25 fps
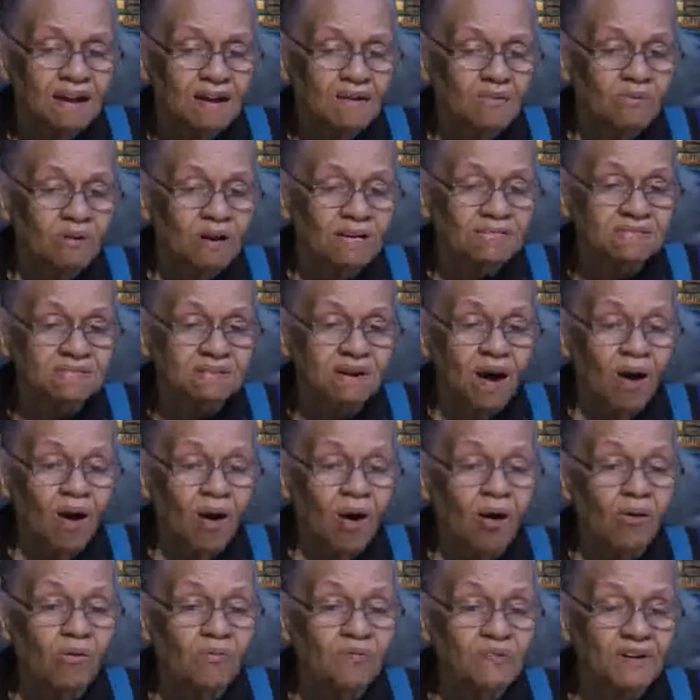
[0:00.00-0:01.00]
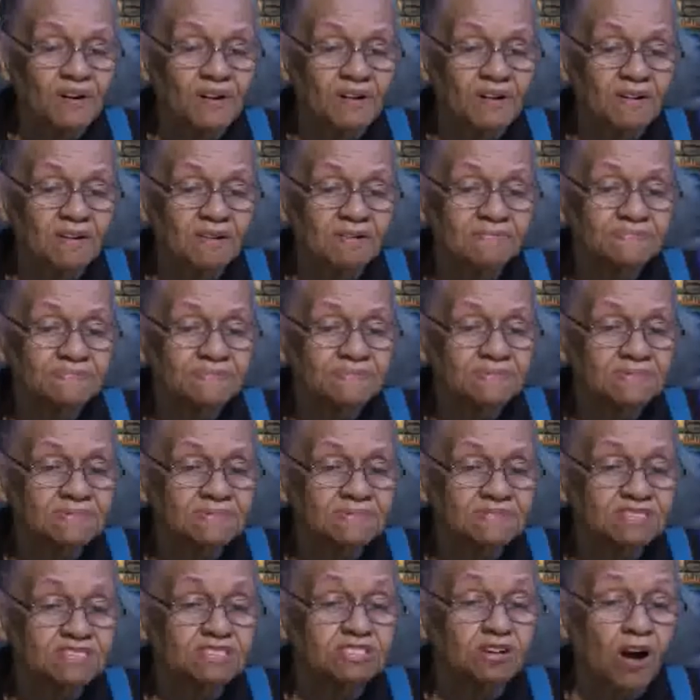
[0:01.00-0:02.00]
was
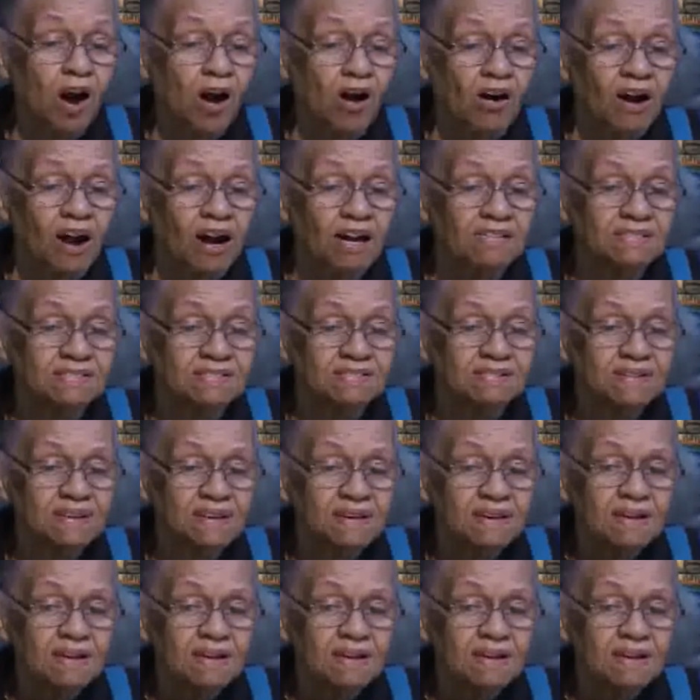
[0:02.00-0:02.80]
overcharged